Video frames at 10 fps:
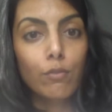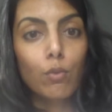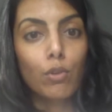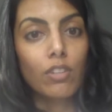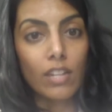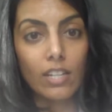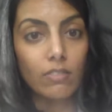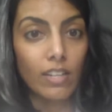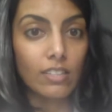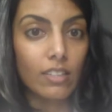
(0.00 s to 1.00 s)
for the next
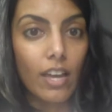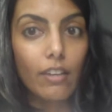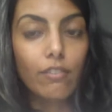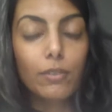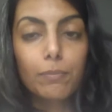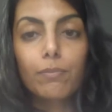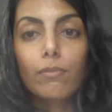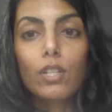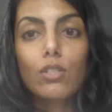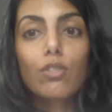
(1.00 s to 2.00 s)
phase in life.
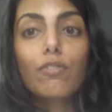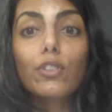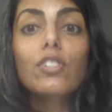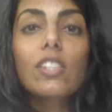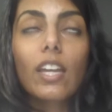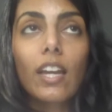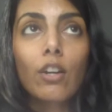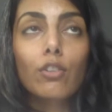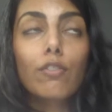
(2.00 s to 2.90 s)
So the first thing